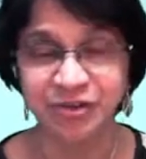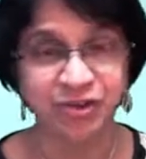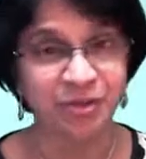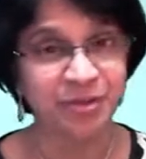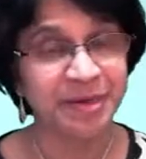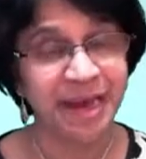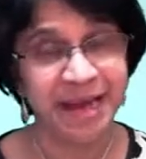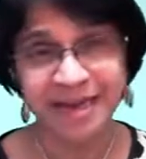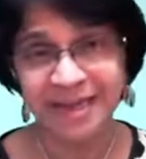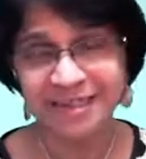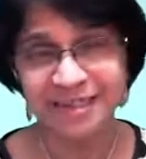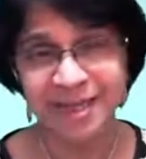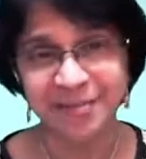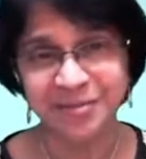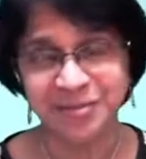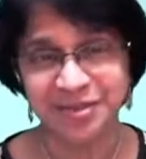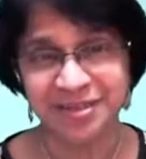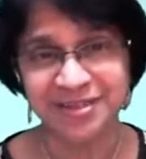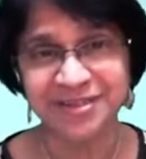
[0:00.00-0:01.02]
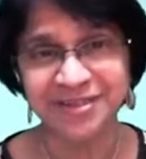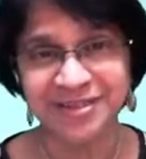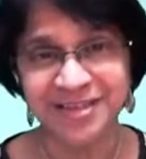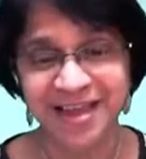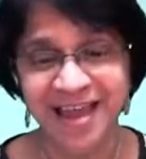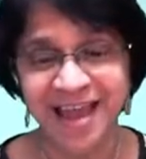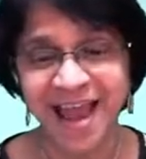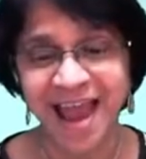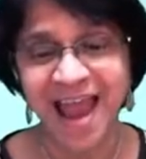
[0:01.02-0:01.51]
It could be any
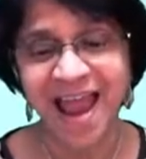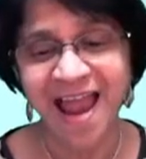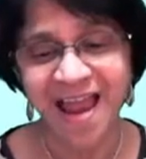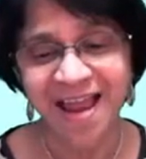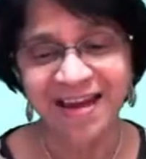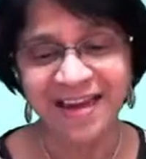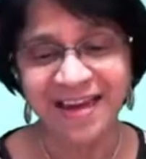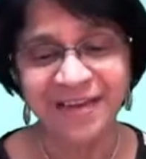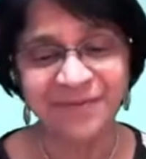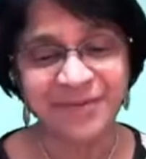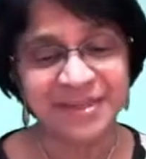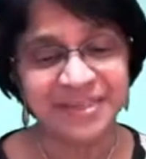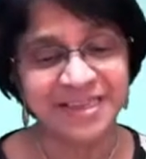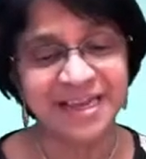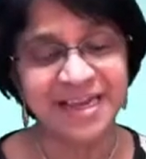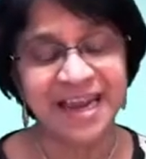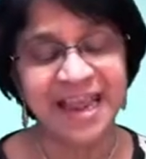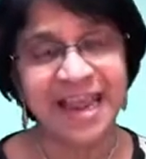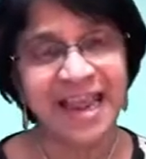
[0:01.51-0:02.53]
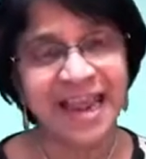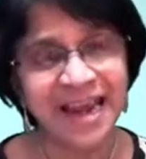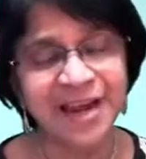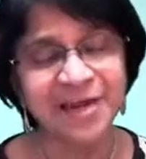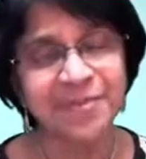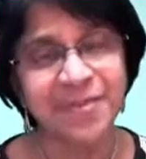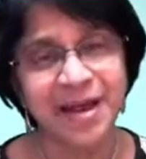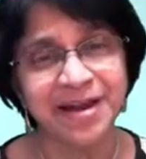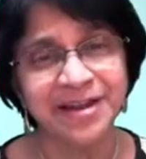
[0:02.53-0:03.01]
substance, and if it's an
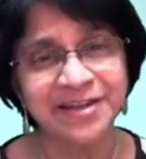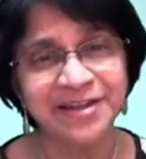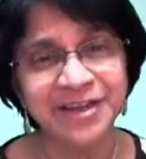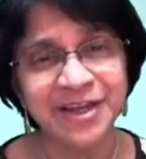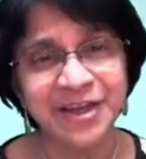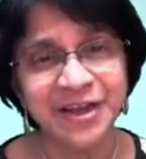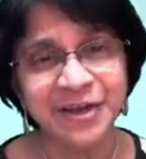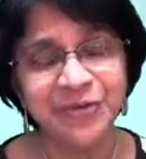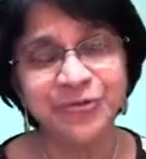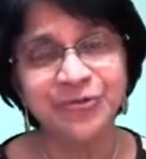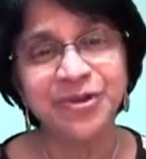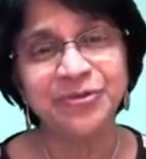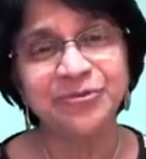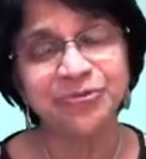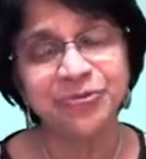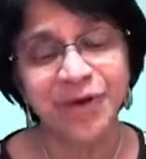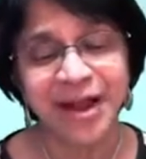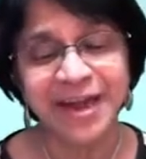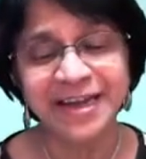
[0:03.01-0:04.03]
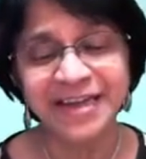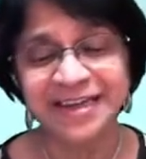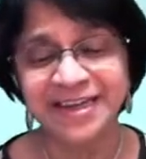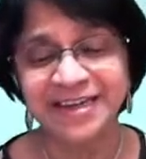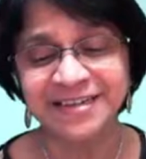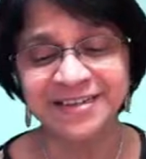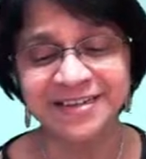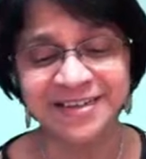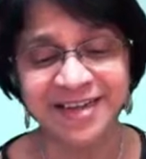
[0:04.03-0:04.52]
element, we find
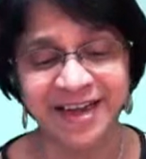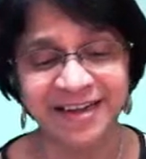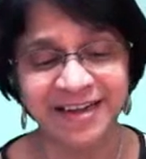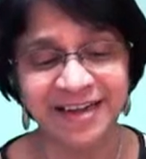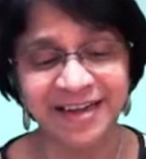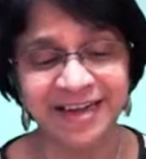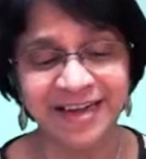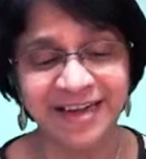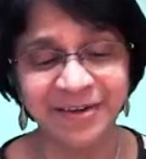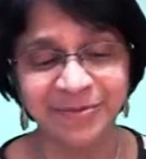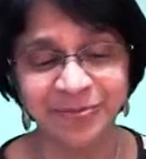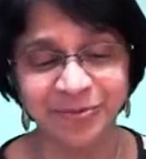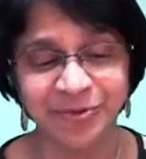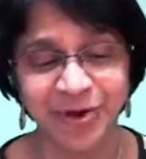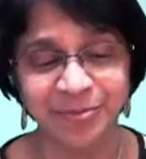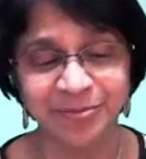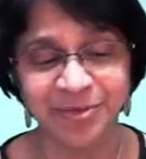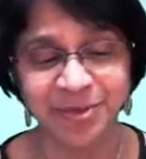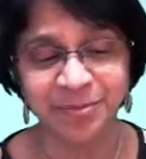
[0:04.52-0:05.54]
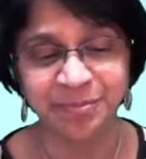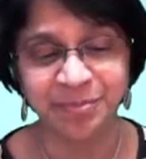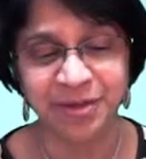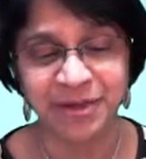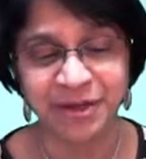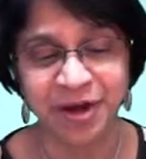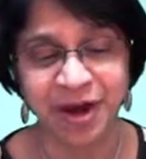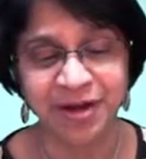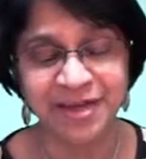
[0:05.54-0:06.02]
it directly from the
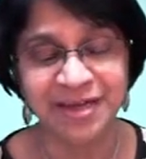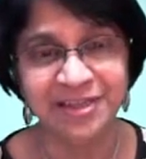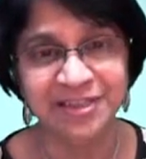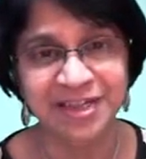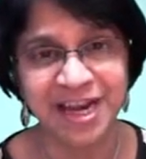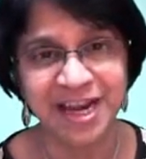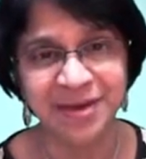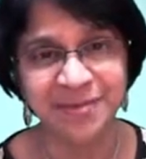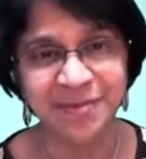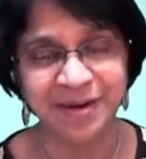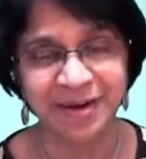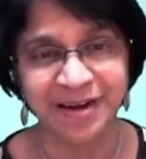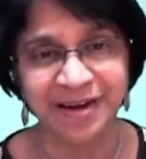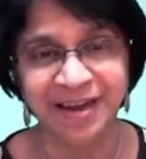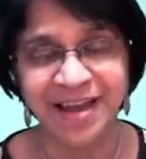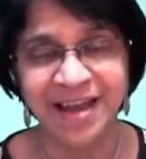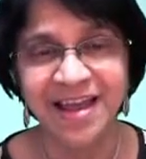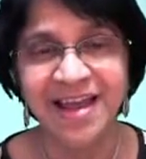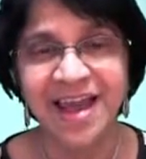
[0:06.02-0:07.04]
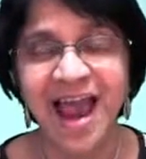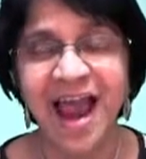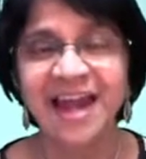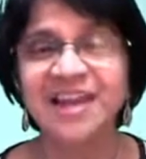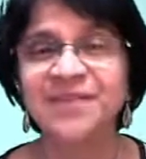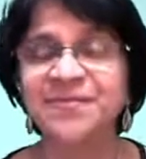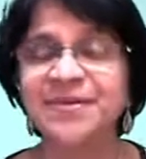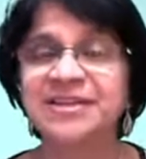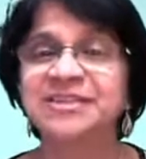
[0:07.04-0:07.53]
periodic table.
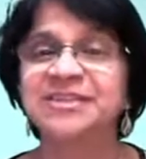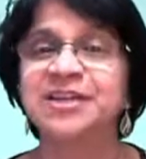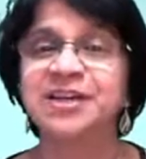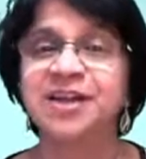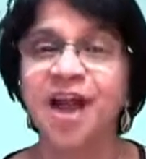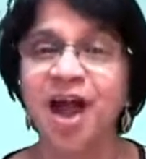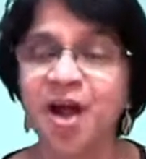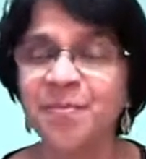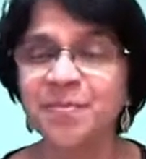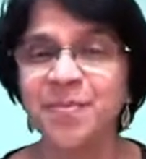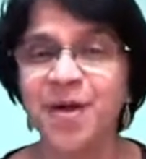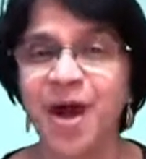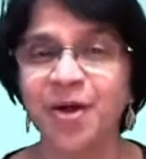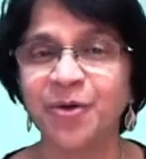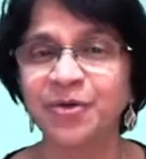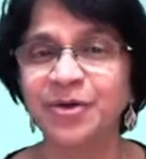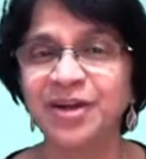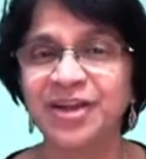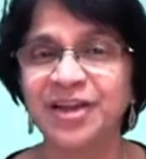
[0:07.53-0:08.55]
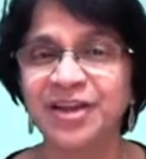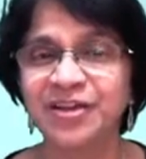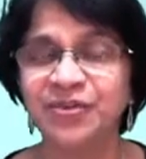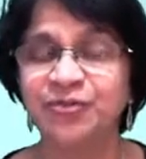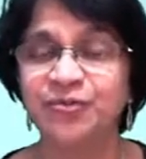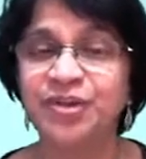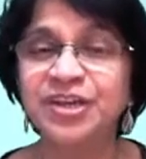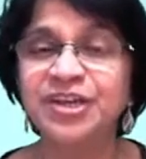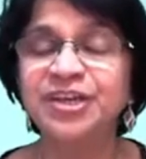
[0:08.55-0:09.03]
And if it's a compound,
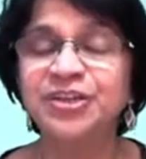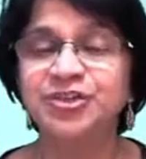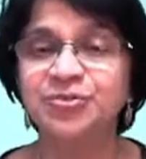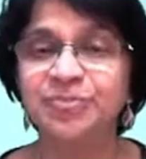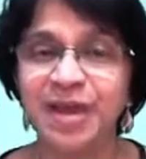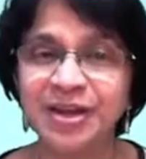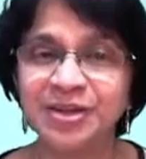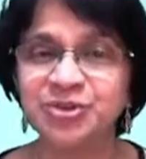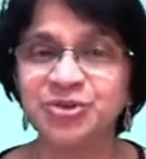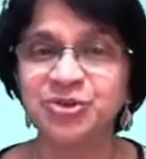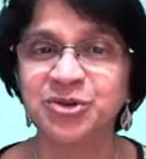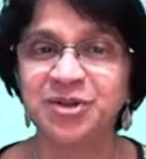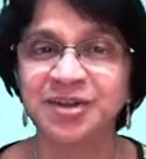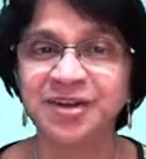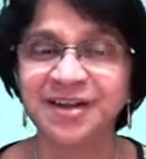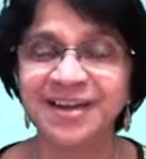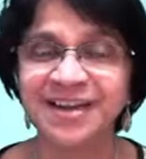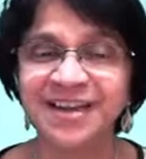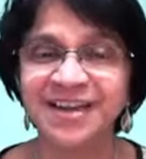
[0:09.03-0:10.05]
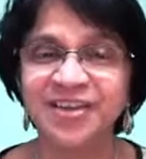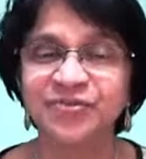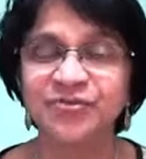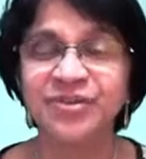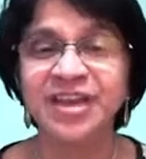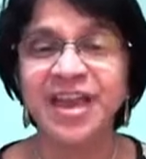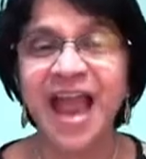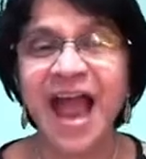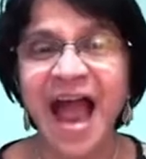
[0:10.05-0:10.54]
we need to make sure
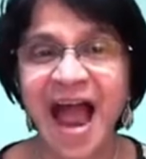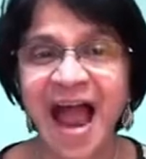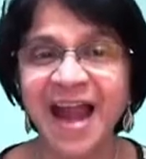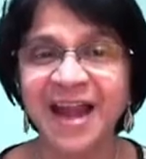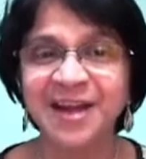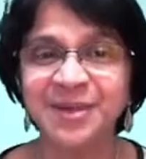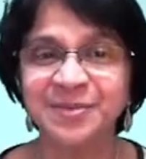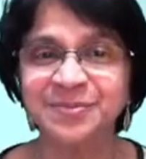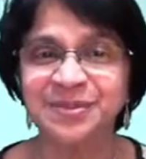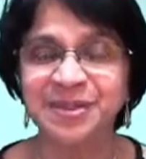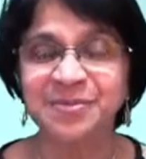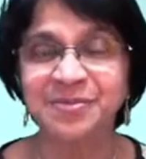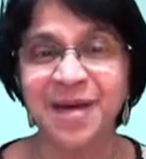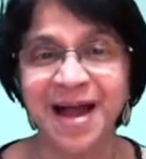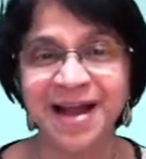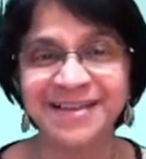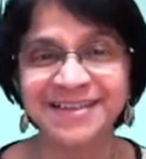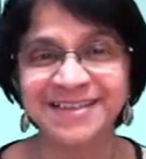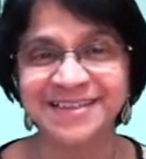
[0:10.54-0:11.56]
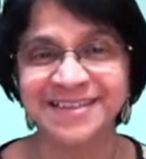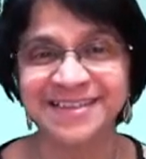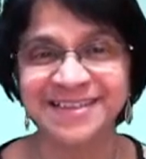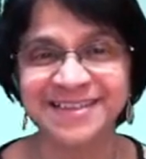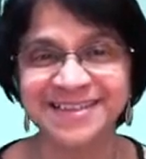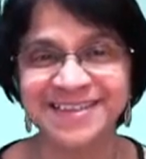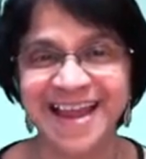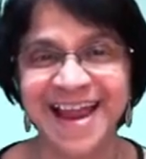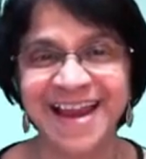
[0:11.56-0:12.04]
we add up the
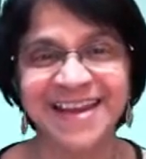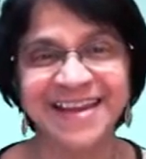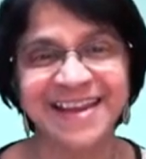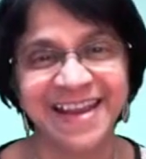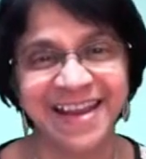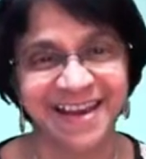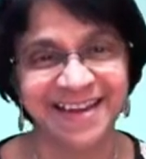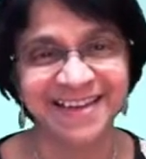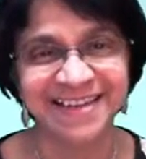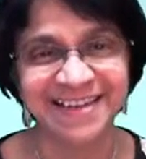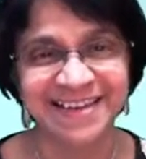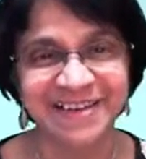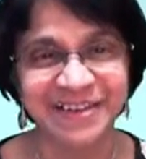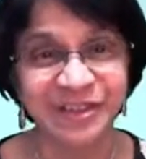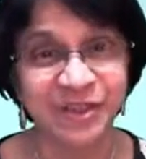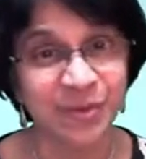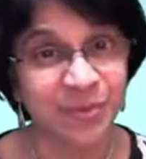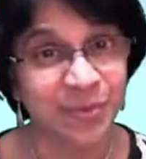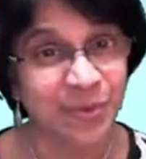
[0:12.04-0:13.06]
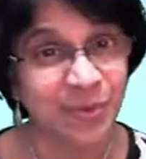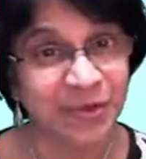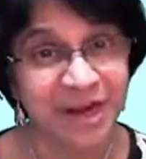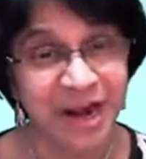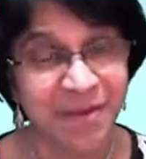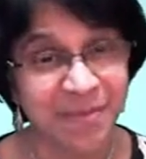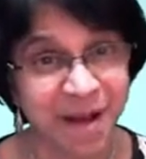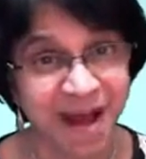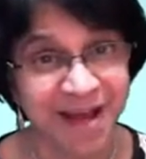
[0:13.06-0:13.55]
masses and get the
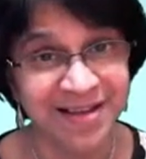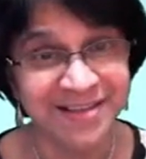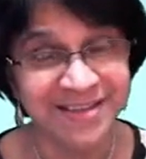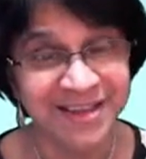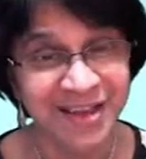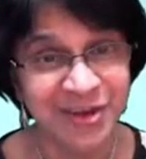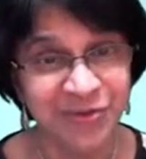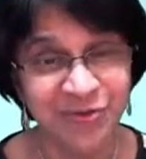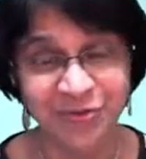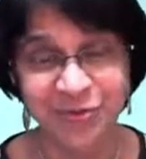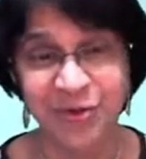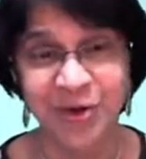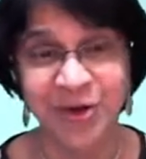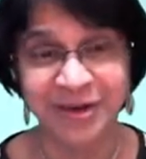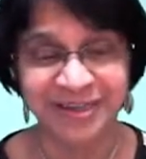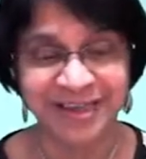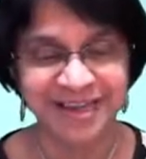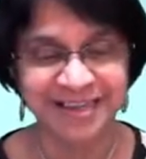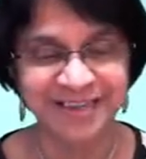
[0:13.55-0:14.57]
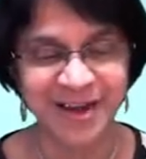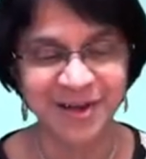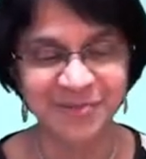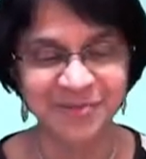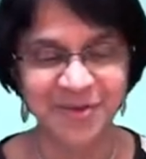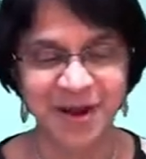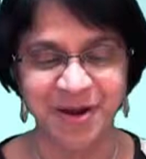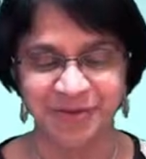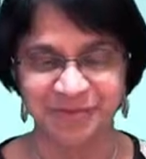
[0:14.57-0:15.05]
molar mass for that
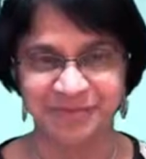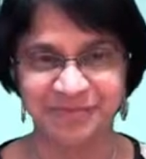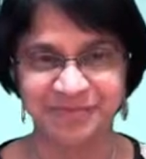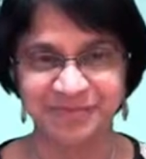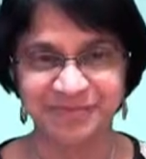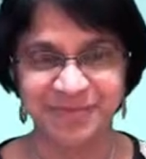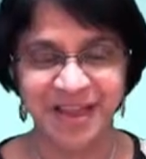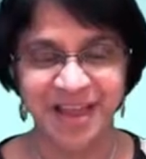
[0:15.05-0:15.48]
compound.